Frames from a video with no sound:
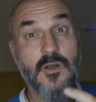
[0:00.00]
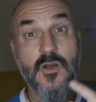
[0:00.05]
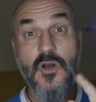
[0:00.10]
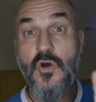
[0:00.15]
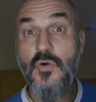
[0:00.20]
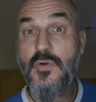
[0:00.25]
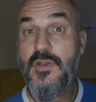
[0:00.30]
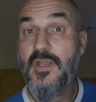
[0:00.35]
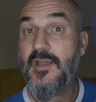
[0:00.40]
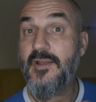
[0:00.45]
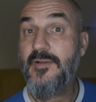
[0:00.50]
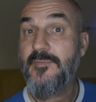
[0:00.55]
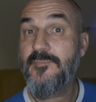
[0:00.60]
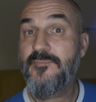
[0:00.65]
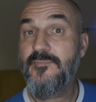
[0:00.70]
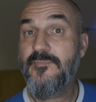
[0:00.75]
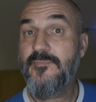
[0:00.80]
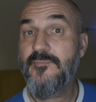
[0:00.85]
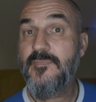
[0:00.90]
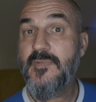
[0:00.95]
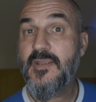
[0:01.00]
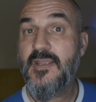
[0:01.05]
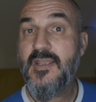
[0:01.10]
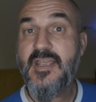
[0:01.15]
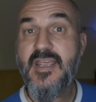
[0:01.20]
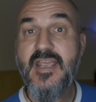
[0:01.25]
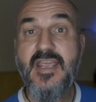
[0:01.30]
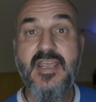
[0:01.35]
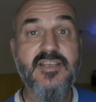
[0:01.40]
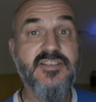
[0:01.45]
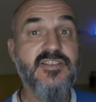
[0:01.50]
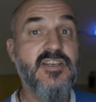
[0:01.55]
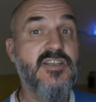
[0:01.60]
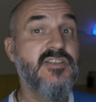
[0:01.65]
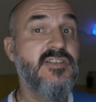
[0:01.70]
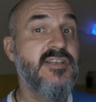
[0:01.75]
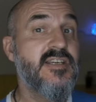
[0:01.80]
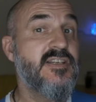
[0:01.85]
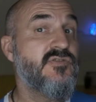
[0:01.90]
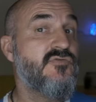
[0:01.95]
Oh yeah, here's
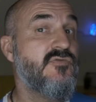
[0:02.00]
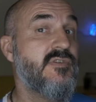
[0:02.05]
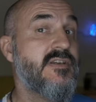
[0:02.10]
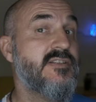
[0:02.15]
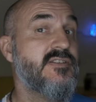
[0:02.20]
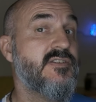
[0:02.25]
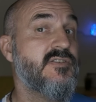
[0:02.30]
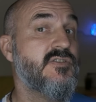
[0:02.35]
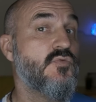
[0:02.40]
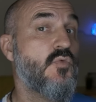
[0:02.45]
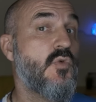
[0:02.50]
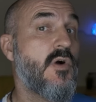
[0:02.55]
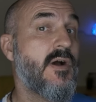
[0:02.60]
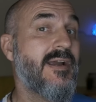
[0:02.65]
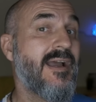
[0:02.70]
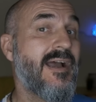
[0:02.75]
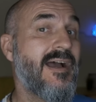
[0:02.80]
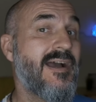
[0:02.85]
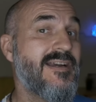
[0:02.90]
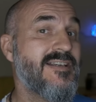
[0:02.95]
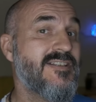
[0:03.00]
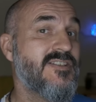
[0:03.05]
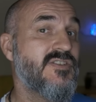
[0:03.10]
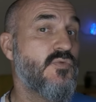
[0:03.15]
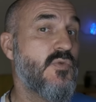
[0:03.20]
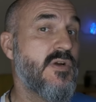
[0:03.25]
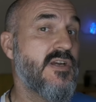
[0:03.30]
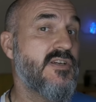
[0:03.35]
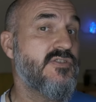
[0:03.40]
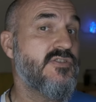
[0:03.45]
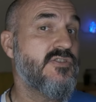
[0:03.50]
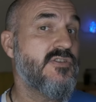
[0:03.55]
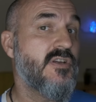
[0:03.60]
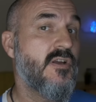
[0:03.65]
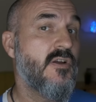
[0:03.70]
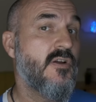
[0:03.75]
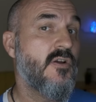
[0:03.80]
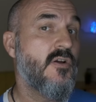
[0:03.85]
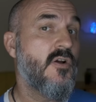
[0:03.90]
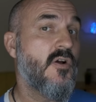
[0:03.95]
six reasons why I switched
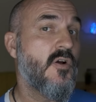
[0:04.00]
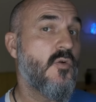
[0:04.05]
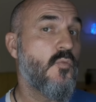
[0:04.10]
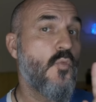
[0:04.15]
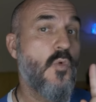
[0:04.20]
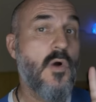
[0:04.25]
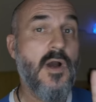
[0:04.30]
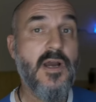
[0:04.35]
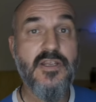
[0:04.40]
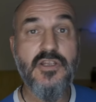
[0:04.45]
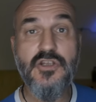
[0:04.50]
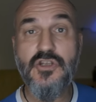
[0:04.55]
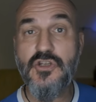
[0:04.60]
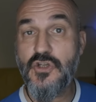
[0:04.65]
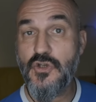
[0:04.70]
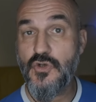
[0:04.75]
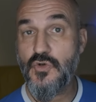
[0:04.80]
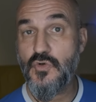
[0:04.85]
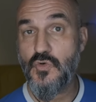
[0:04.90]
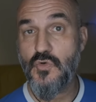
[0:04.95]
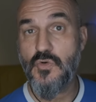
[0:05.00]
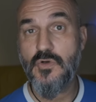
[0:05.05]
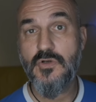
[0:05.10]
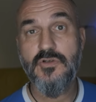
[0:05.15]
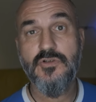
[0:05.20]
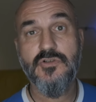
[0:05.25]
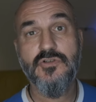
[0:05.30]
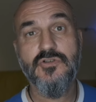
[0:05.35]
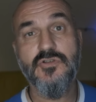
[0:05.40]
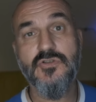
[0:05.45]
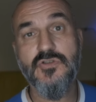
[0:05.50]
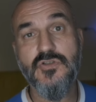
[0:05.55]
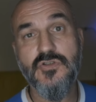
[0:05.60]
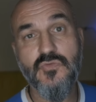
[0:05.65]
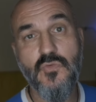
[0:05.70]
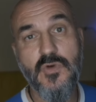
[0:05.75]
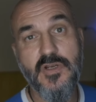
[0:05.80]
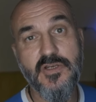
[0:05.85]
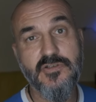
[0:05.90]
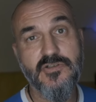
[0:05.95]
and why you should
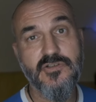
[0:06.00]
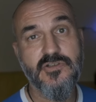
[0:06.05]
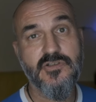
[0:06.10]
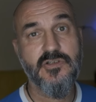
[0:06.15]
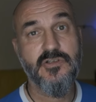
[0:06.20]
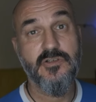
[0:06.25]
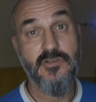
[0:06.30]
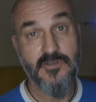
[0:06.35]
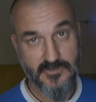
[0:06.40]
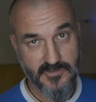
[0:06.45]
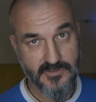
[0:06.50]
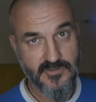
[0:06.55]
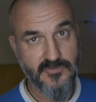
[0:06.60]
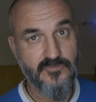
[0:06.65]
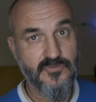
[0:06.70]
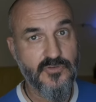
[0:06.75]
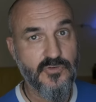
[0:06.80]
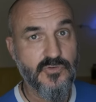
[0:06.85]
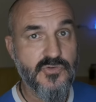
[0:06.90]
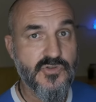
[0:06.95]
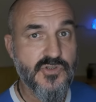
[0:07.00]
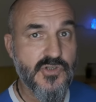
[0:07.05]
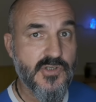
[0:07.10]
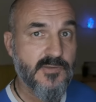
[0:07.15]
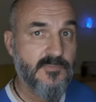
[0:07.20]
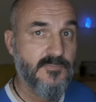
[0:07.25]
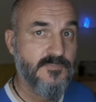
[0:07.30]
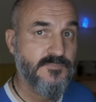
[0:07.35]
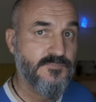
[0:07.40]
switch to Fuji.